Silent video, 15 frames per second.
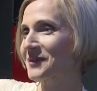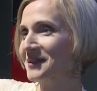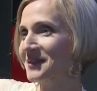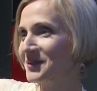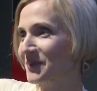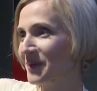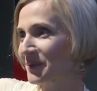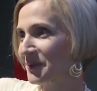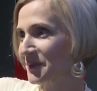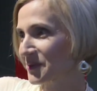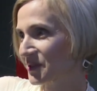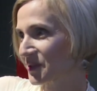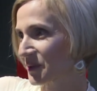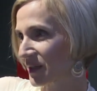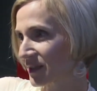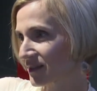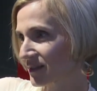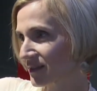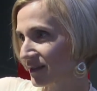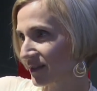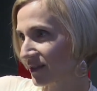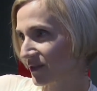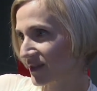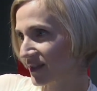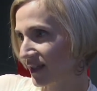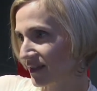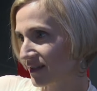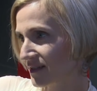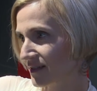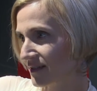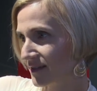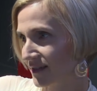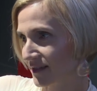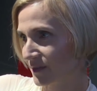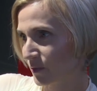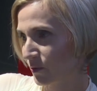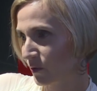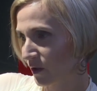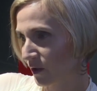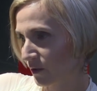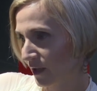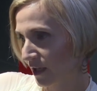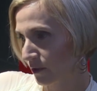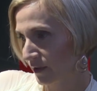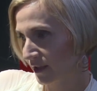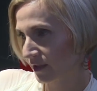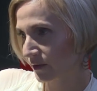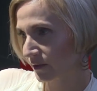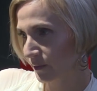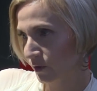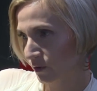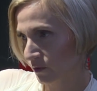but we couldn't reach any consensus in the end.